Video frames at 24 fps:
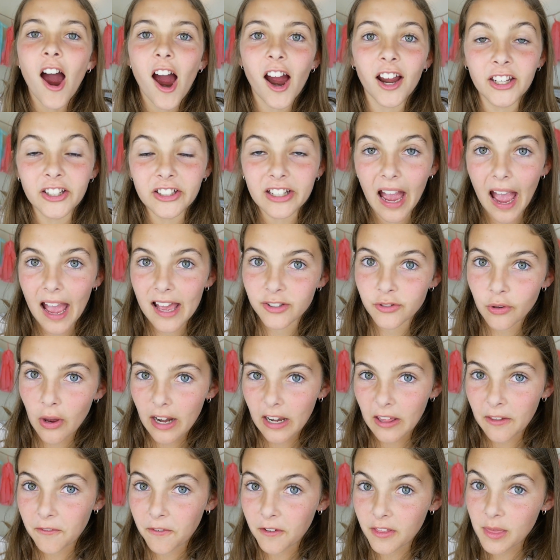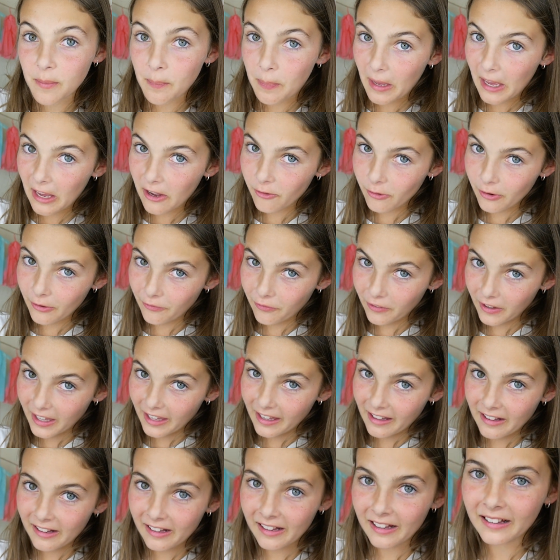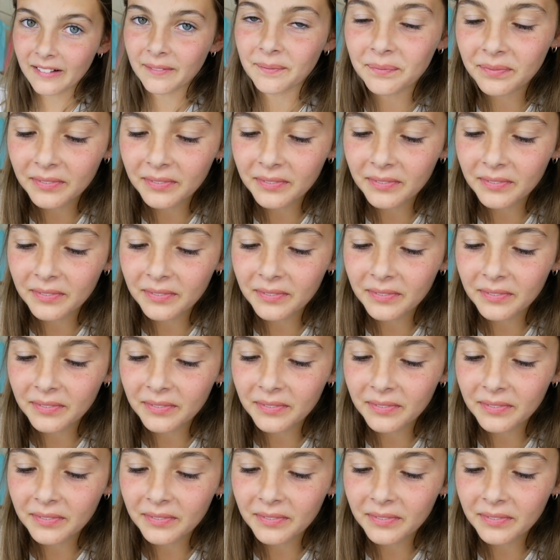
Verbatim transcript: Are you guys ready for the big reveal?